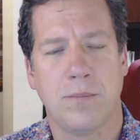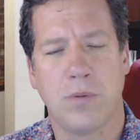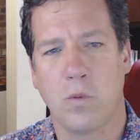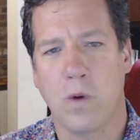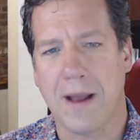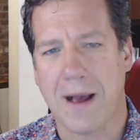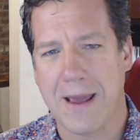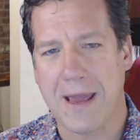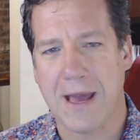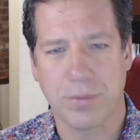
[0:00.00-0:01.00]
But what I
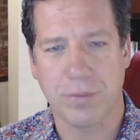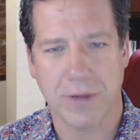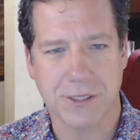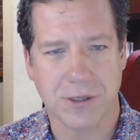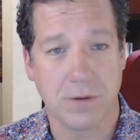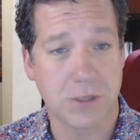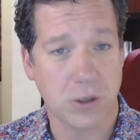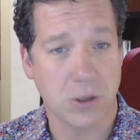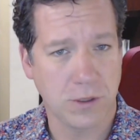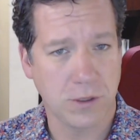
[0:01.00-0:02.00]
have the pleasure of
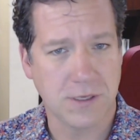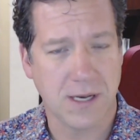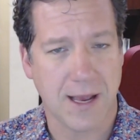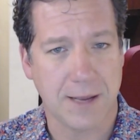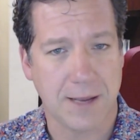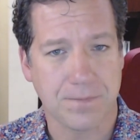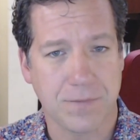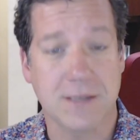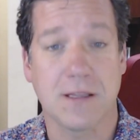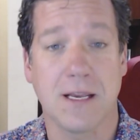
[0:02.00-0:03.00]
showing you today
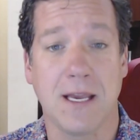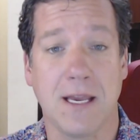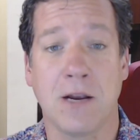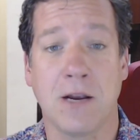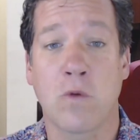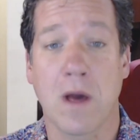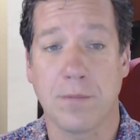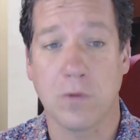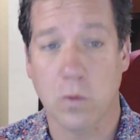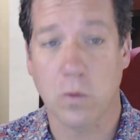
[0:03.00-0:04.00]
is the
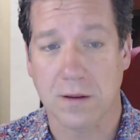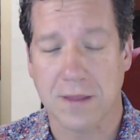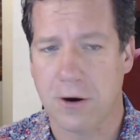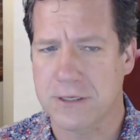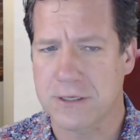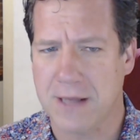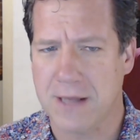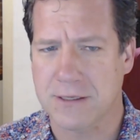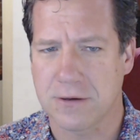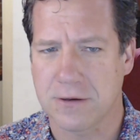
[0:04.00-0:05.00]
incredible work that our
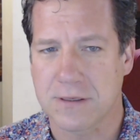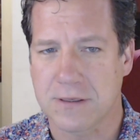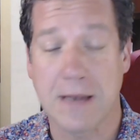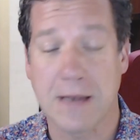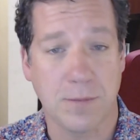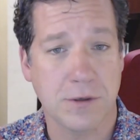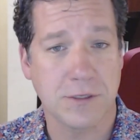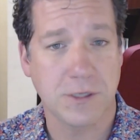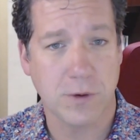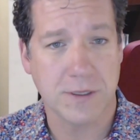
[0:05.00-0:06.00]
sponsors at
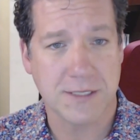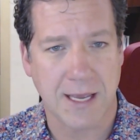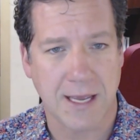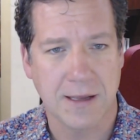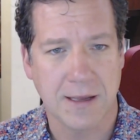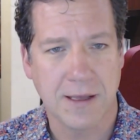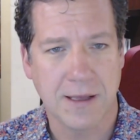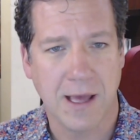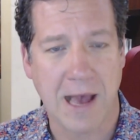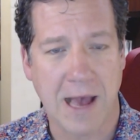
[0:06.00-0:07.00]
Numbers USA
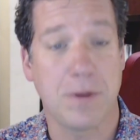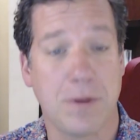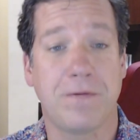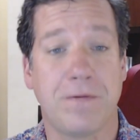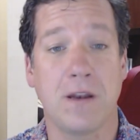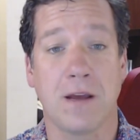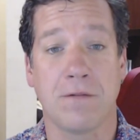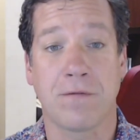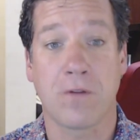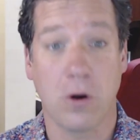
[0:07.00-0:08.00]
have been funding
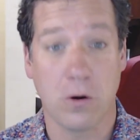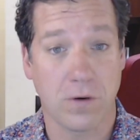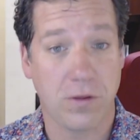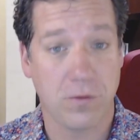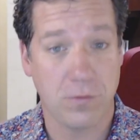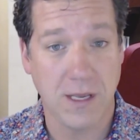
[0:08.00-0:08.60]
for over three